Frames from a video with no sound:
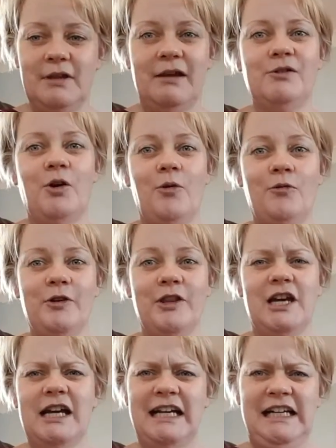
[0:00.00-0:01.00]
I've got over
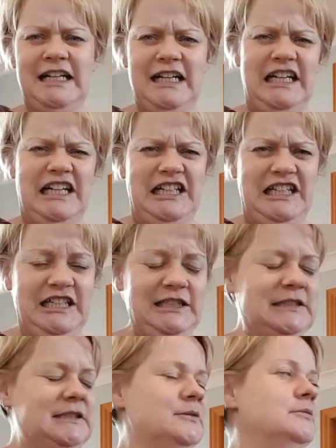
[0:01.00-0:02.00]
the,
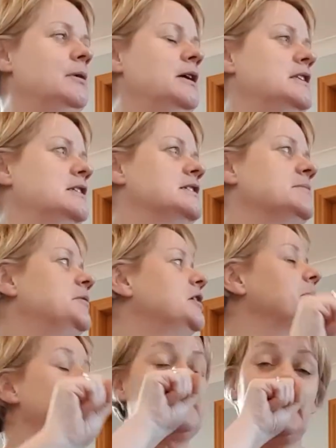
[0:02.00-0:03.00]
why has it
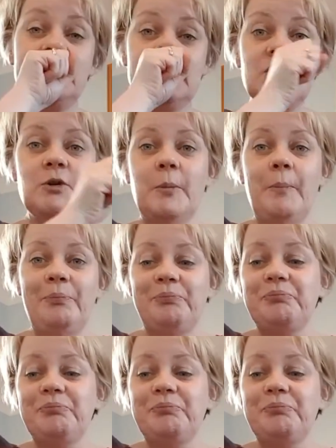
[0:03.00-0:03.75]
disappeared? So,